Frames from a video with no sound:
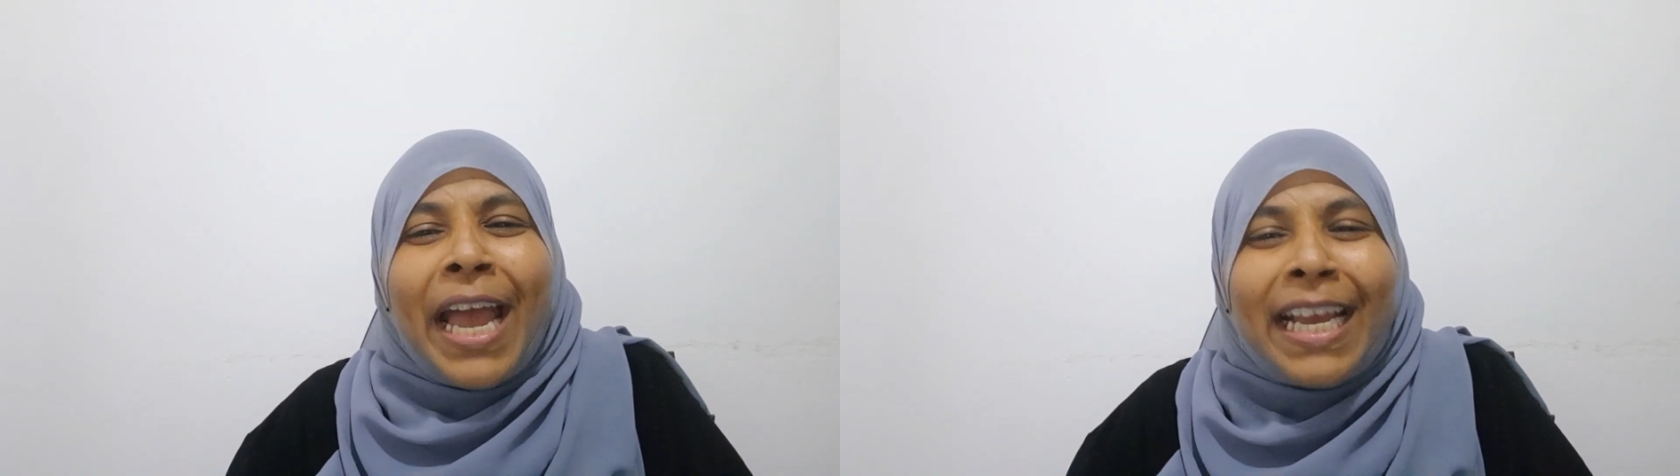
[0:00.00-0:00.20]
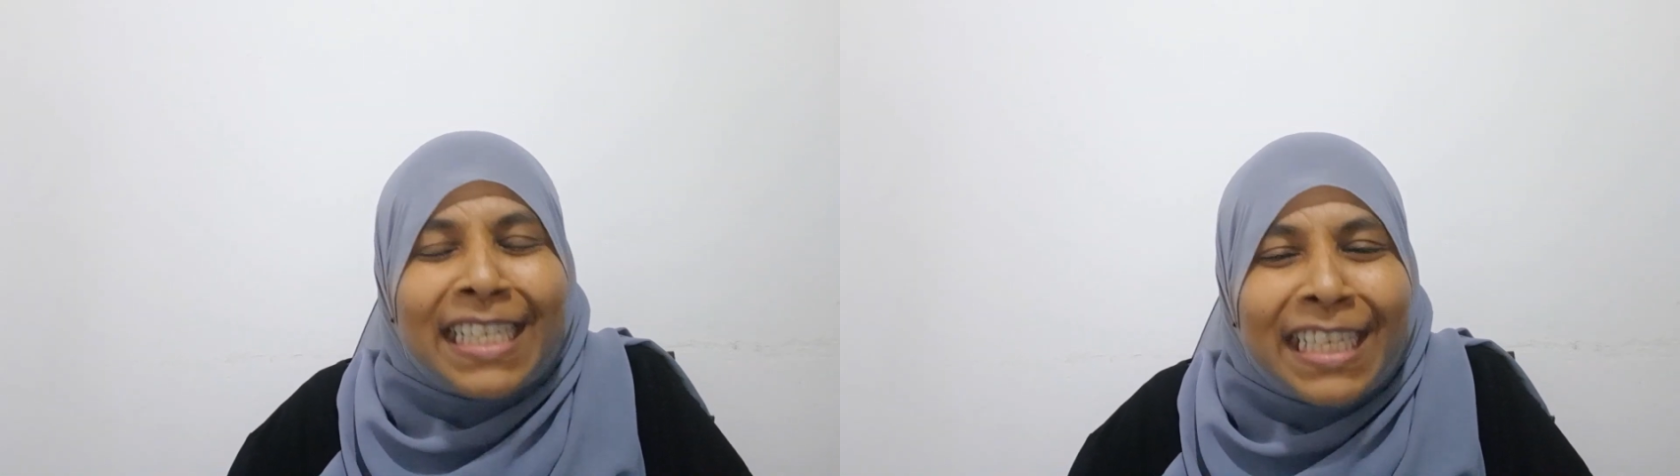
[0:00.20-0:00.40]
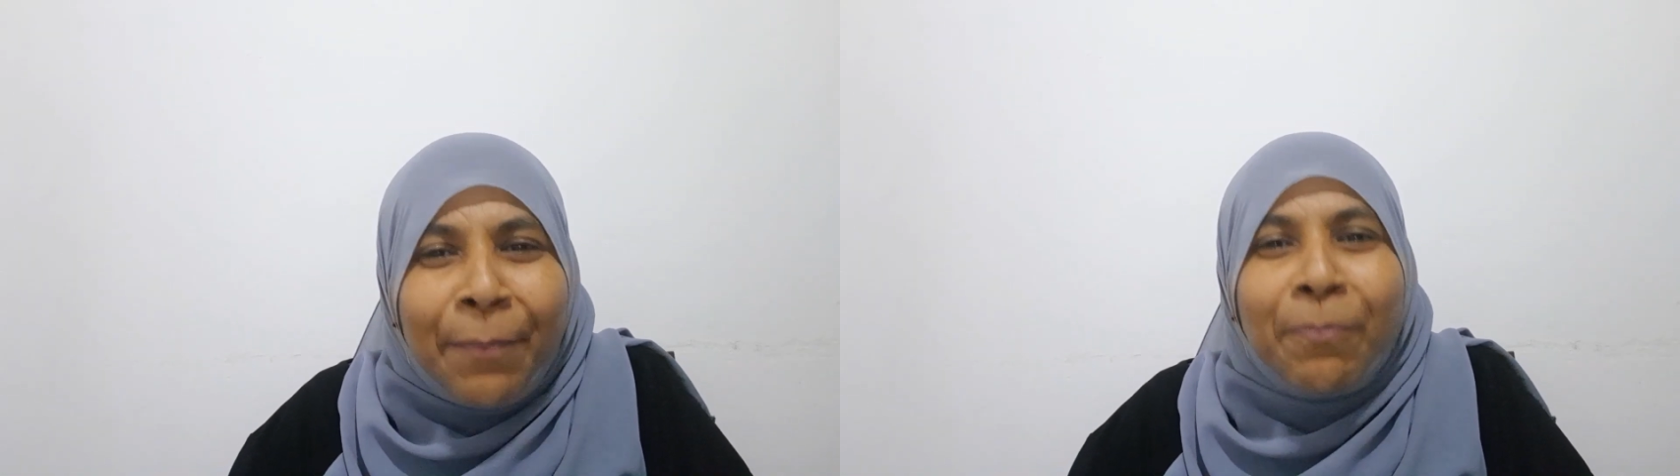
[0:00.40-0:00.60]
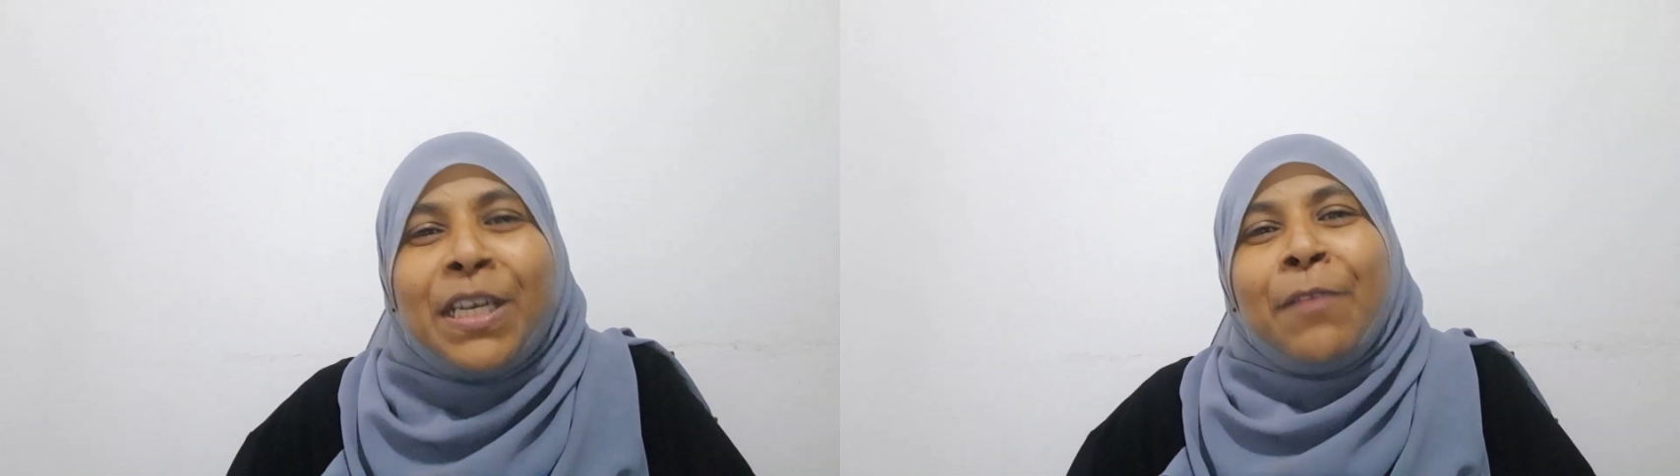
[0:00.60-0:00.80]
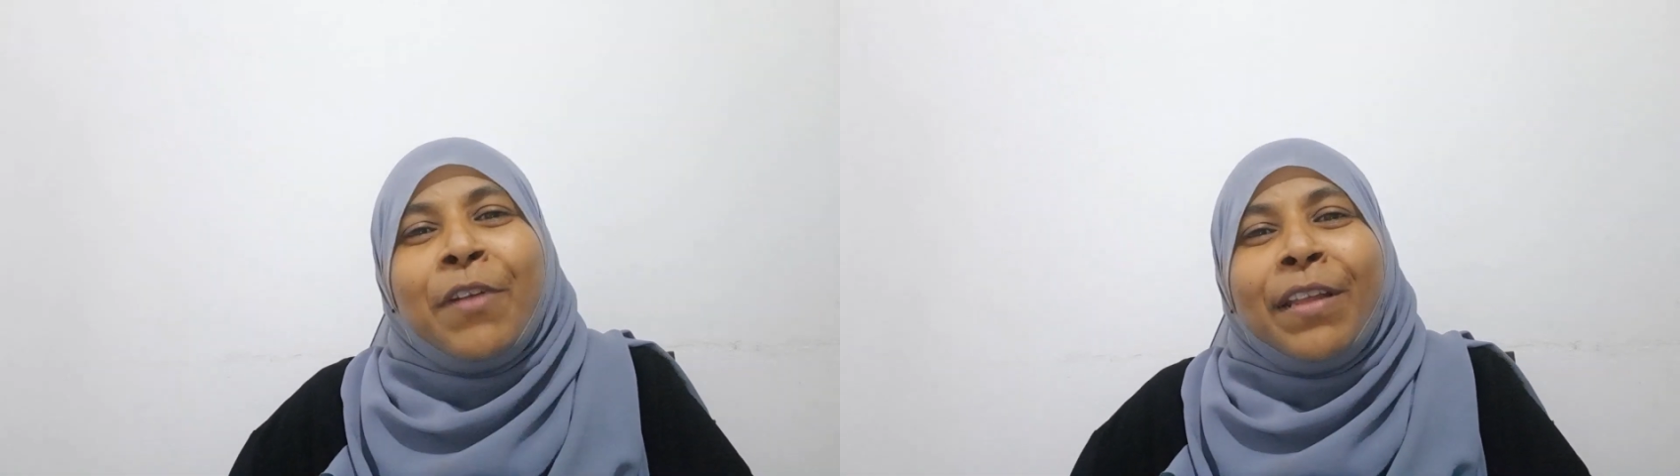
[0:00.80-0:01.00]
accept
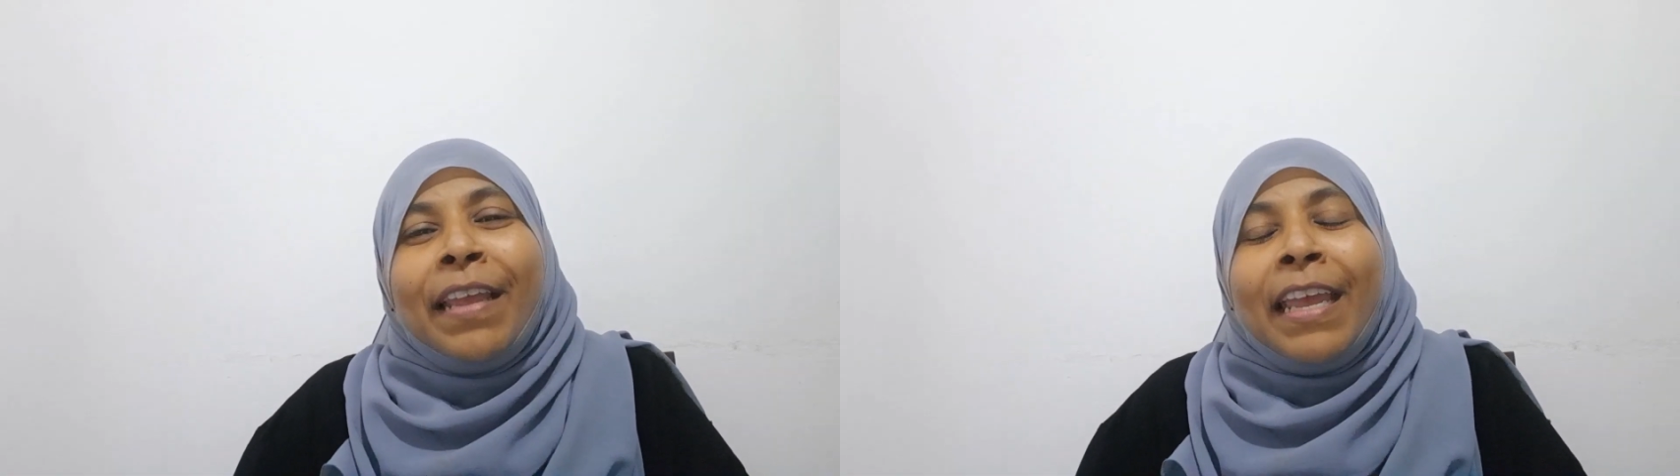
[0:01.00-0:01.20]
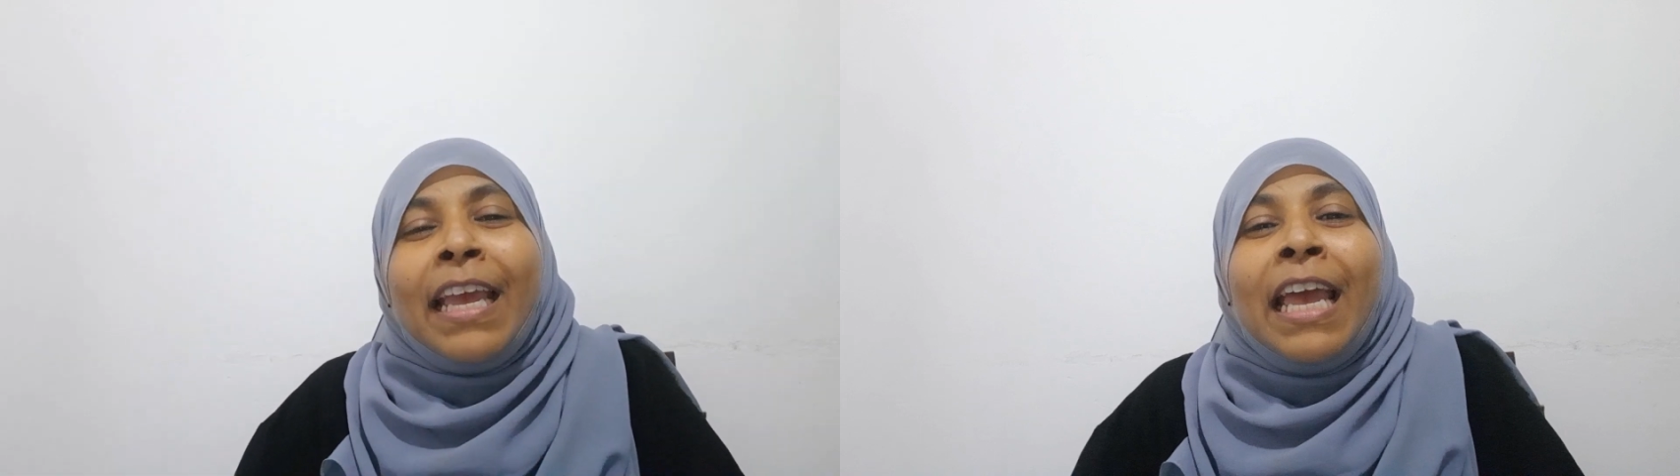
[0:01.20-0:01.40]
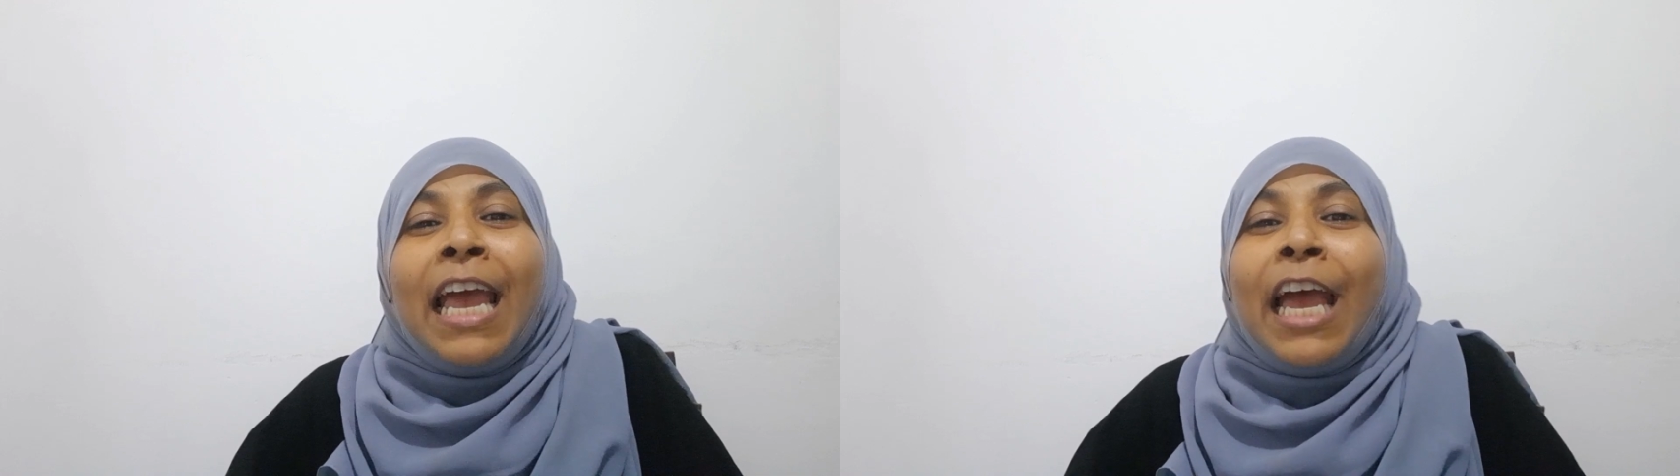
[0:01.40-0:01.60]
everything